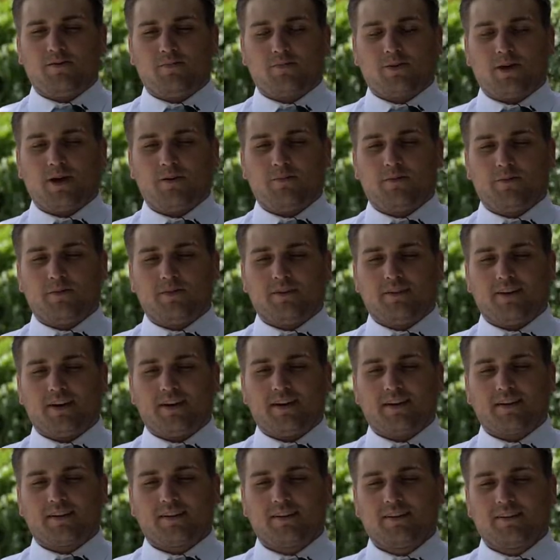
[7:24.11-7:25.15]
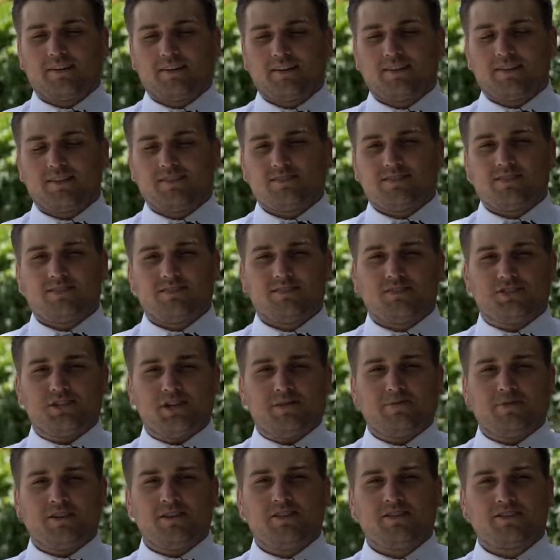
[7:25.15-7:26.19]
Probably like
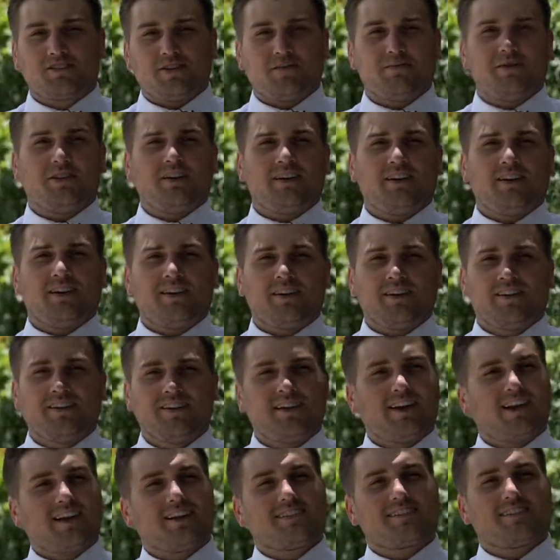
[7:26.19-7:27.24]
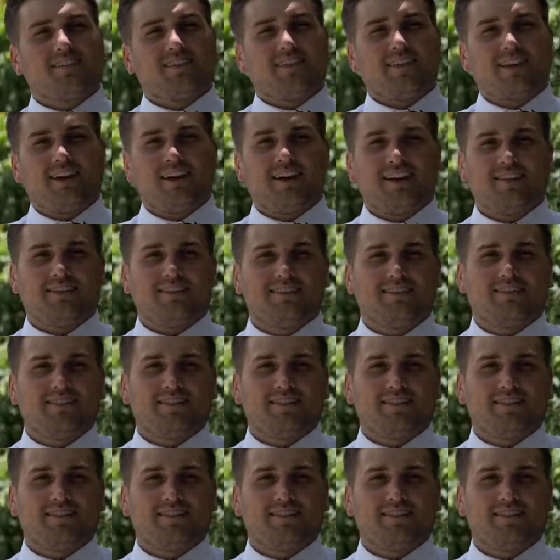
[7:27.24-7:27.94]
Jimmy Dean. I can see that.